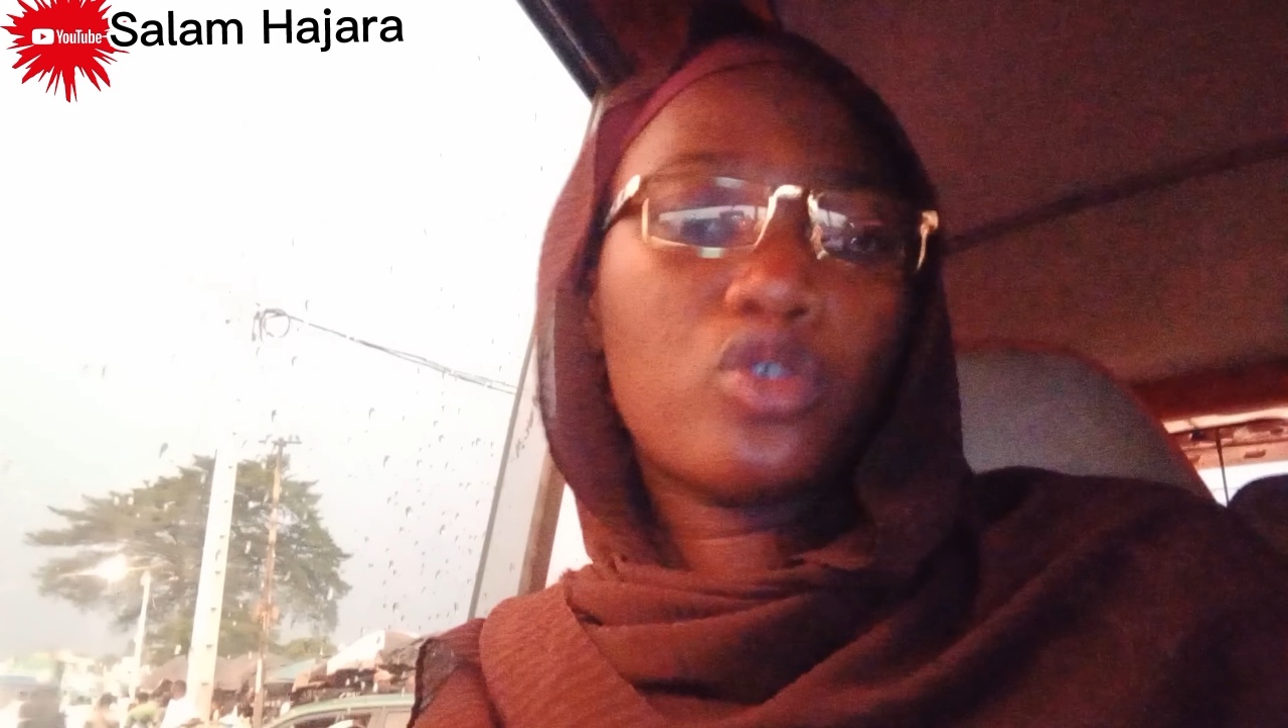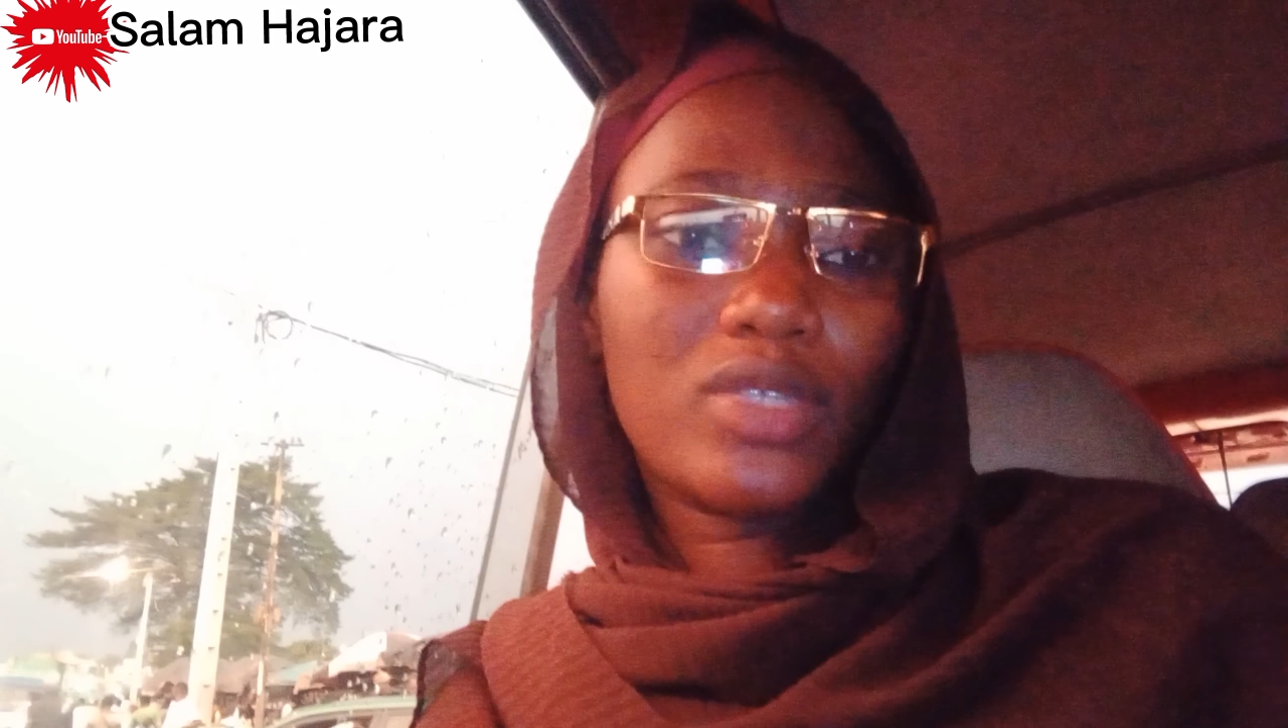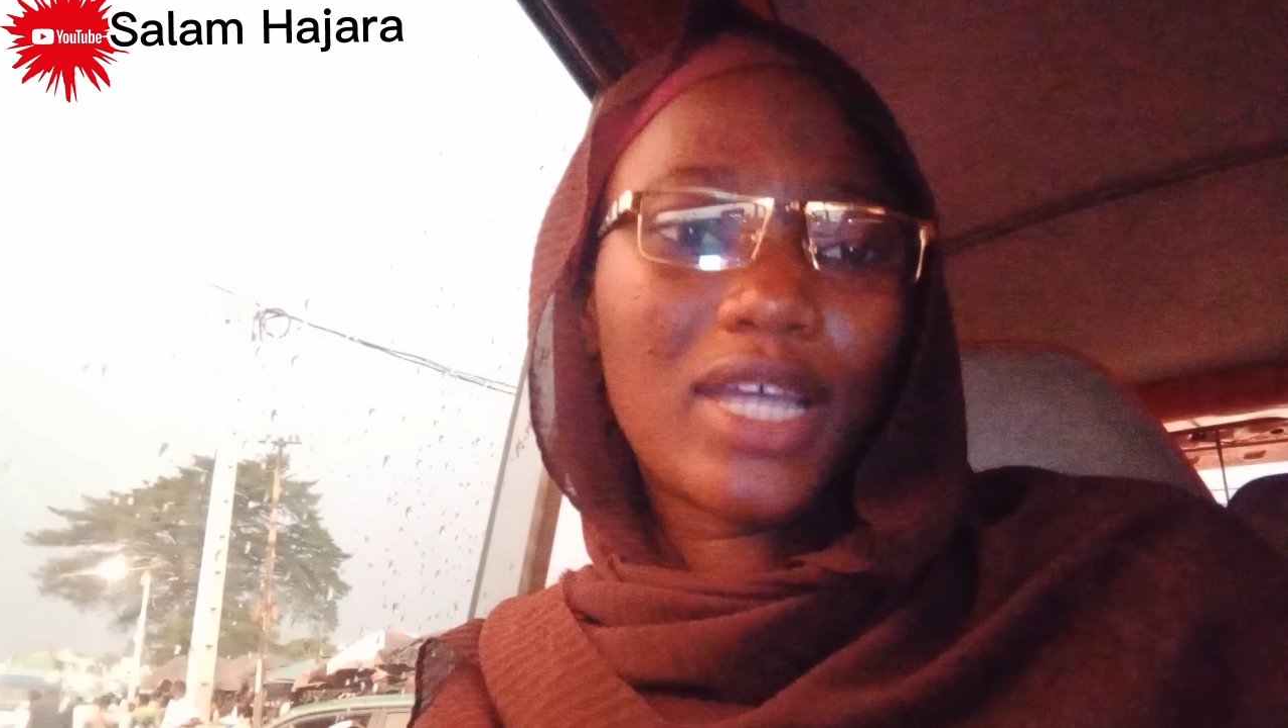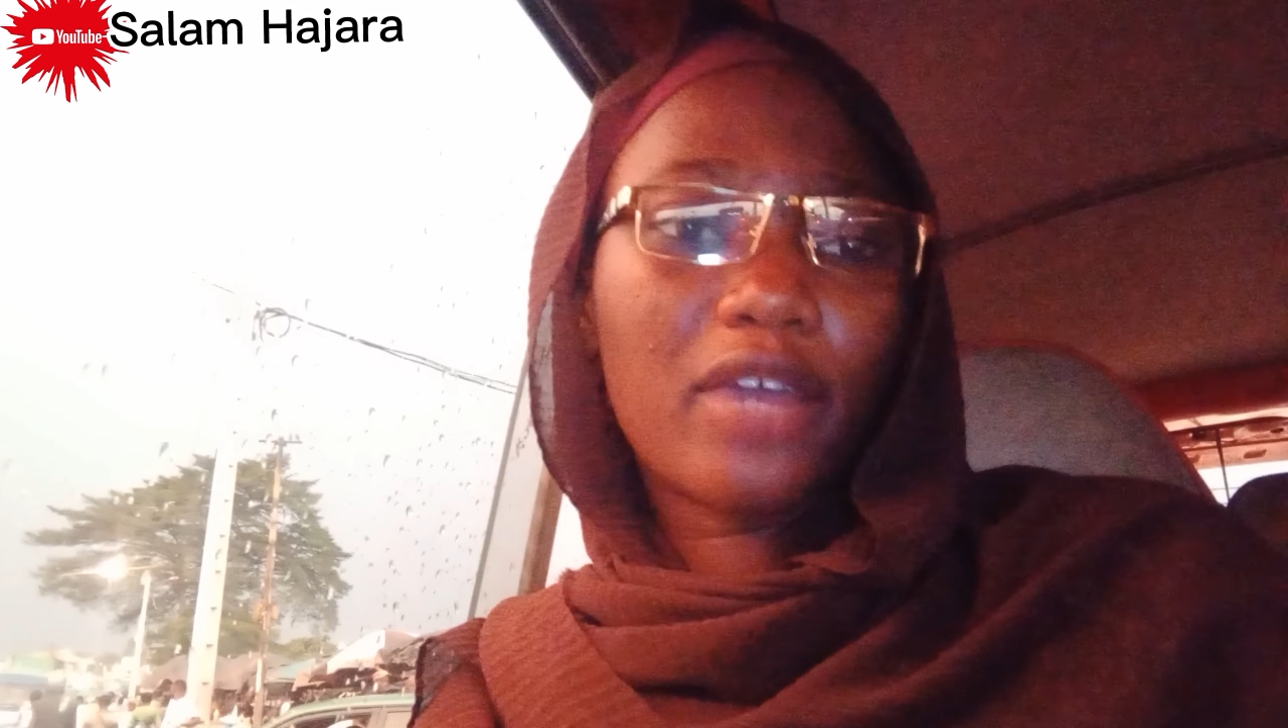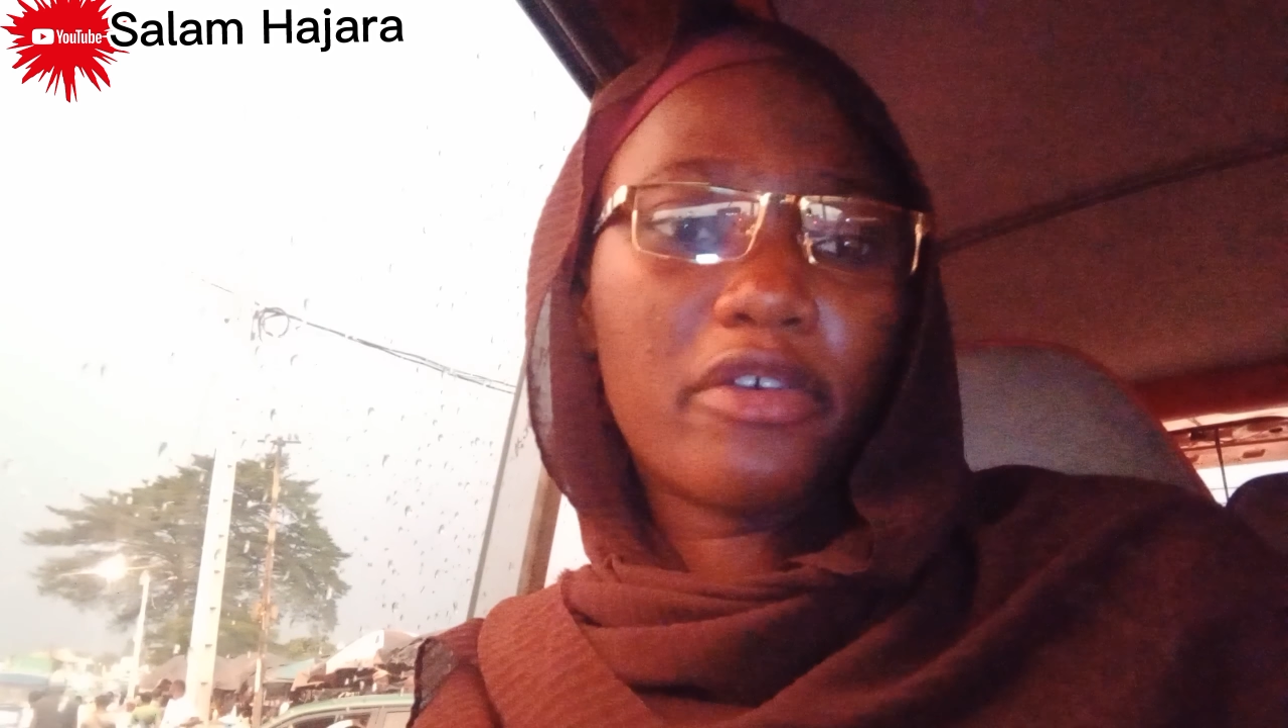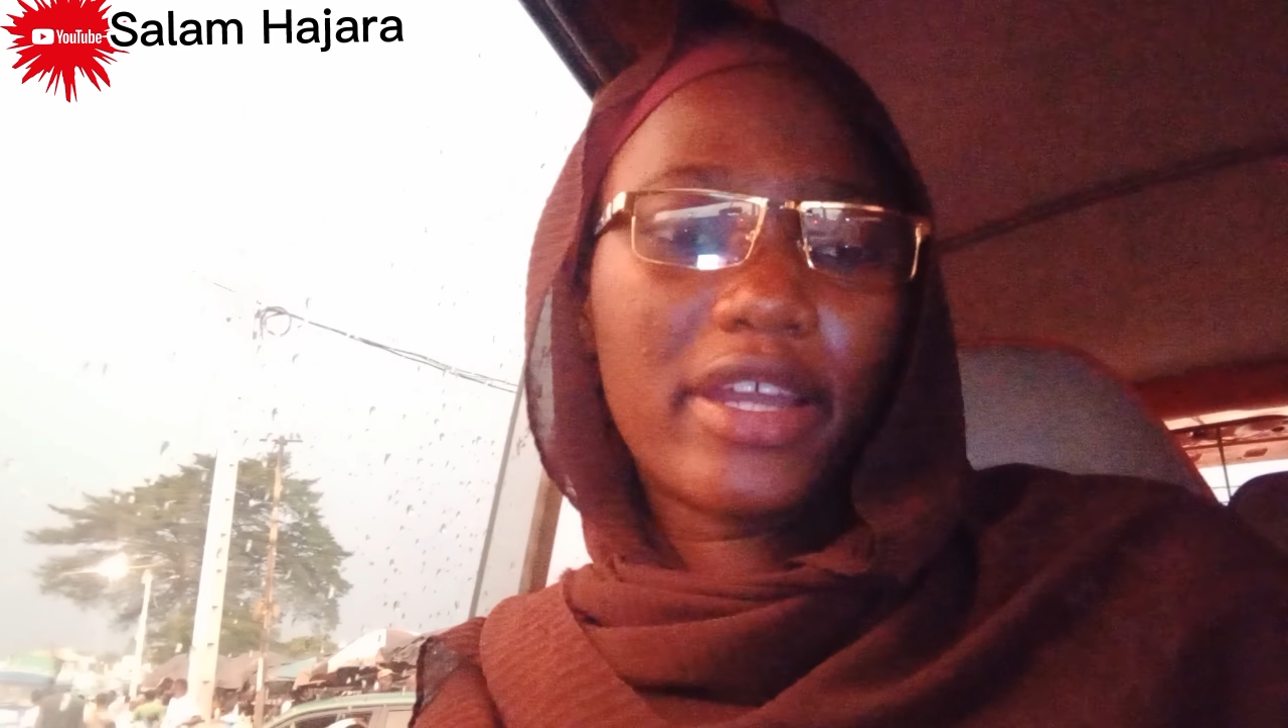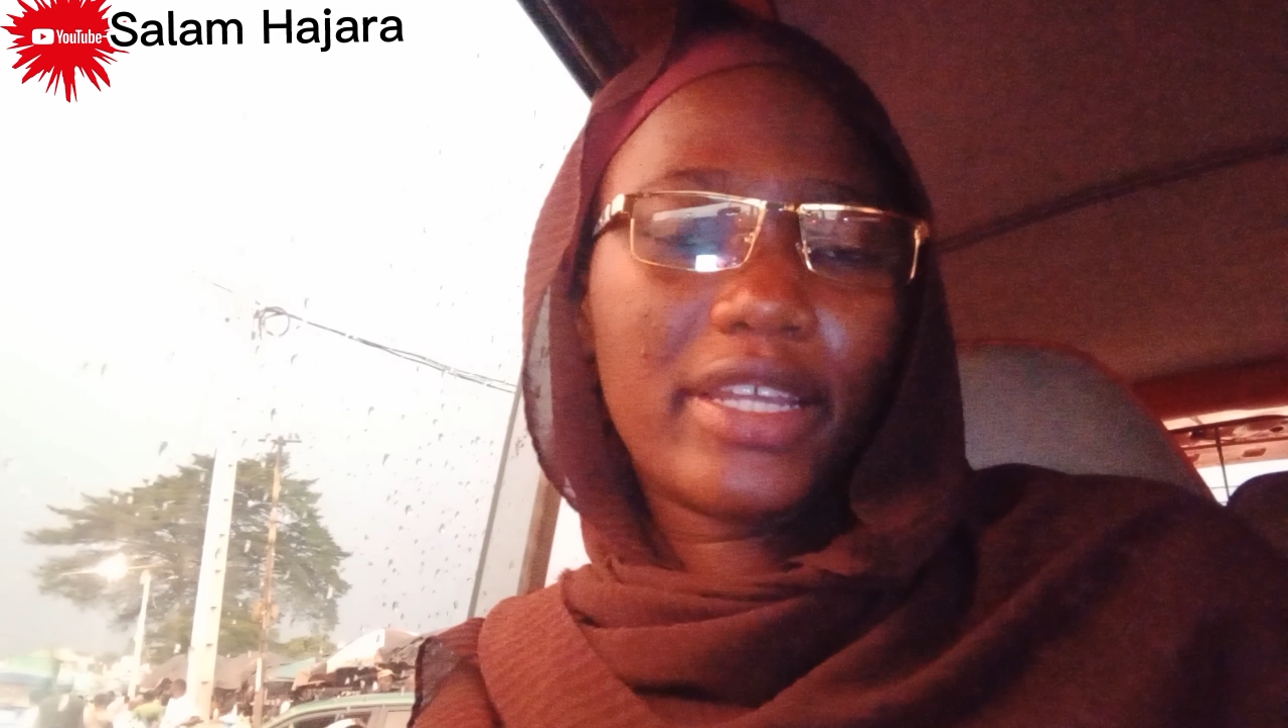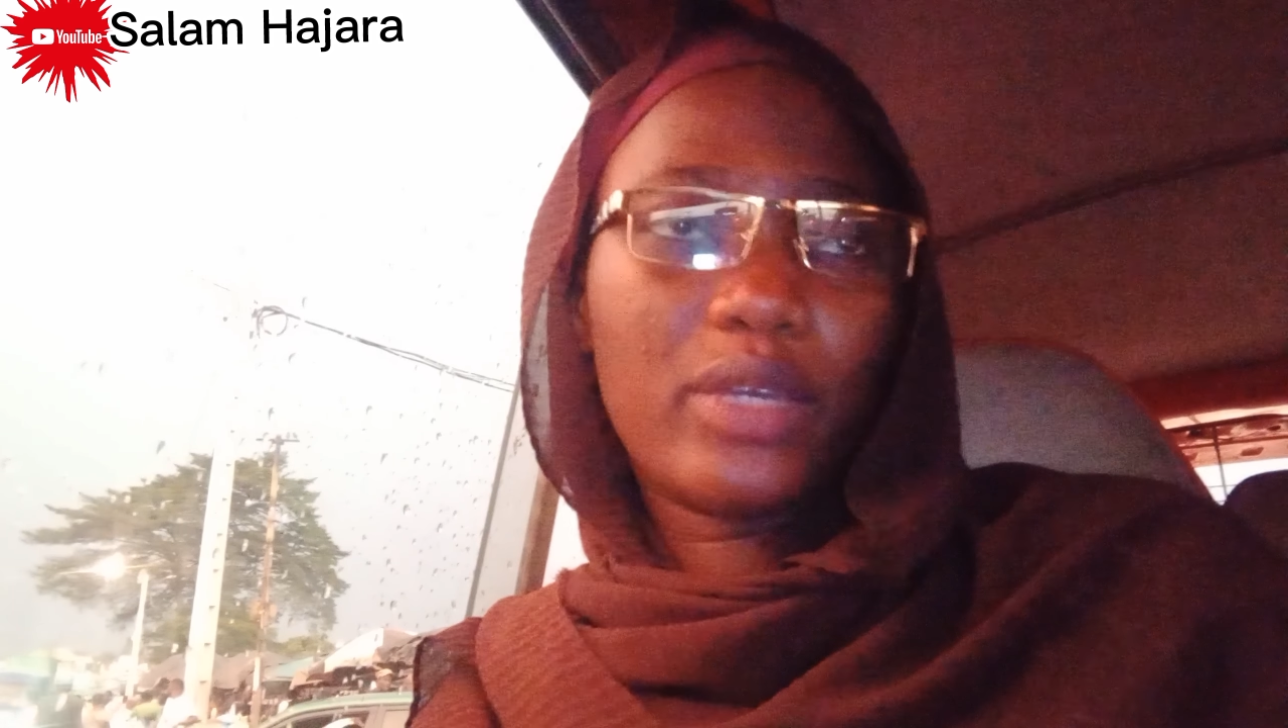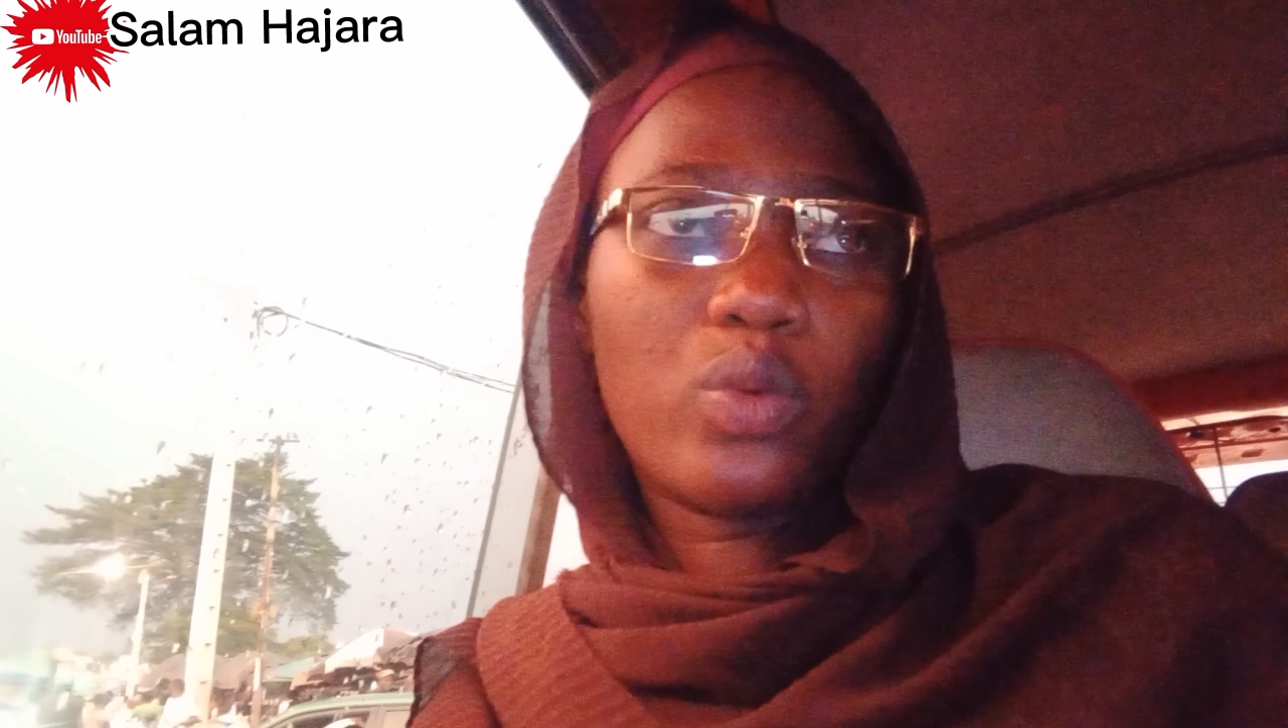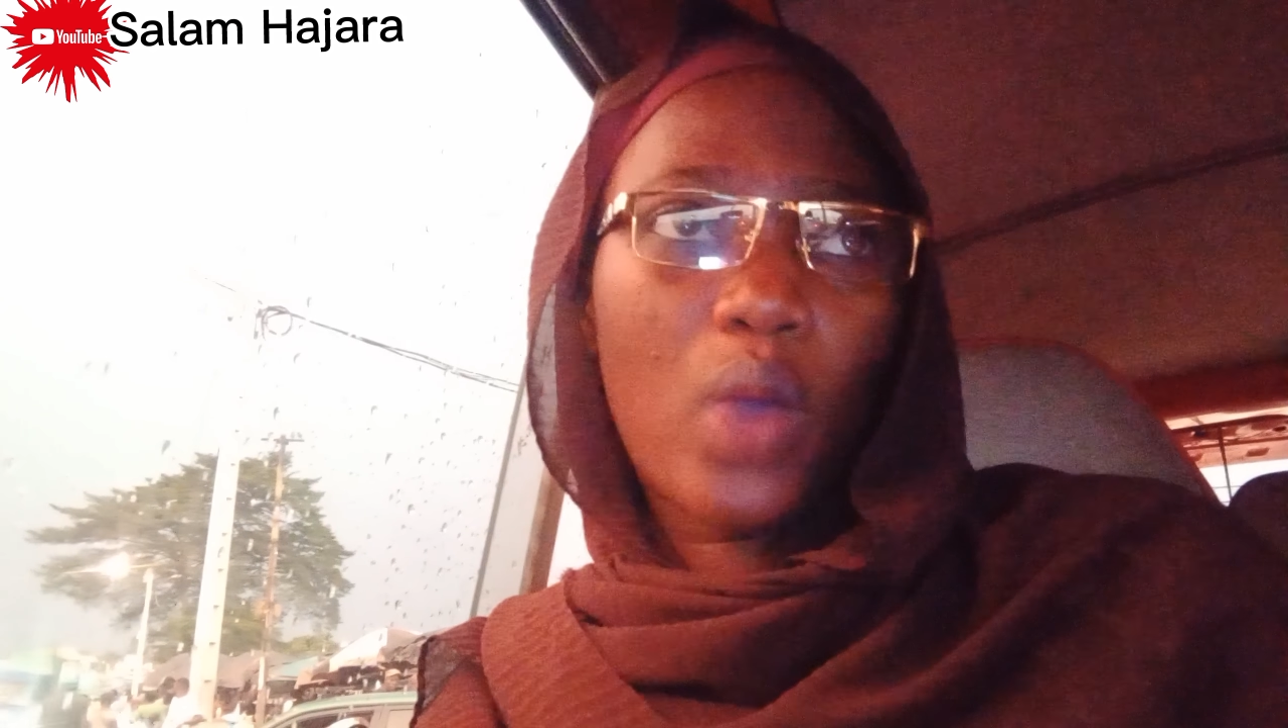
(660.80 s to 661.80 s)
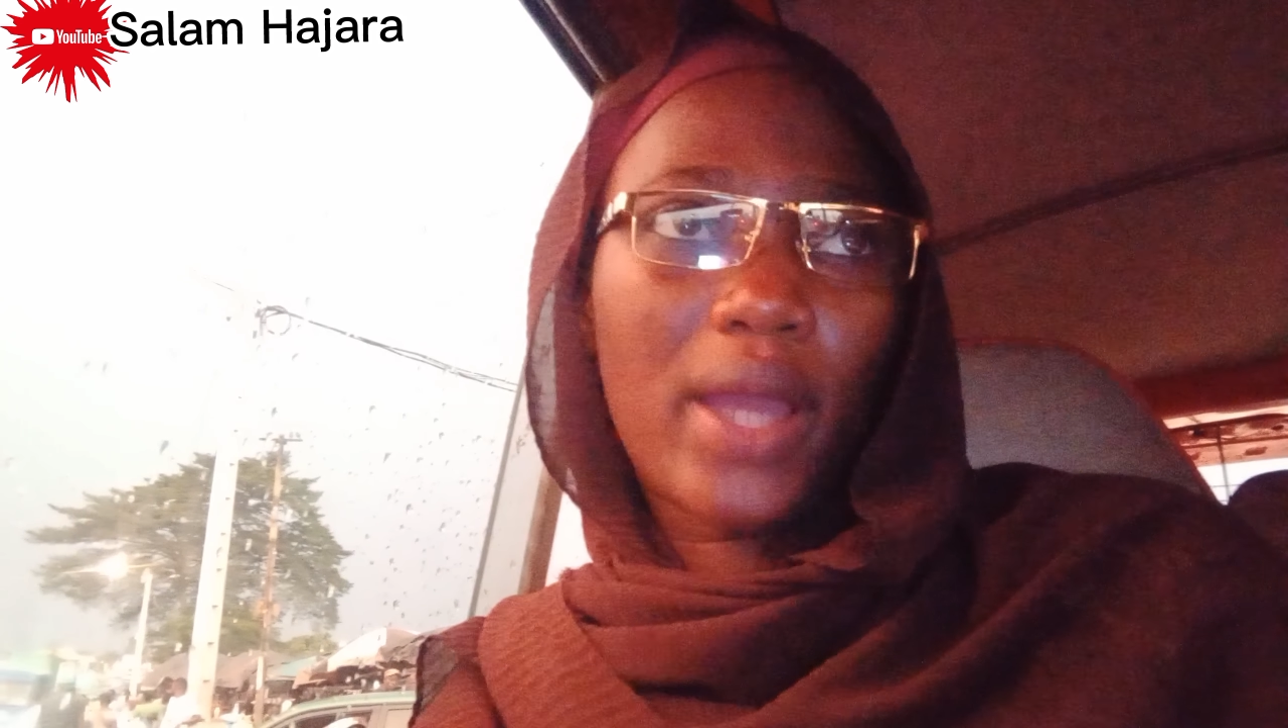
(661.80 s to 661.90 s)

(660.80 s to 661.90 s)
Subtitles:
to Takrady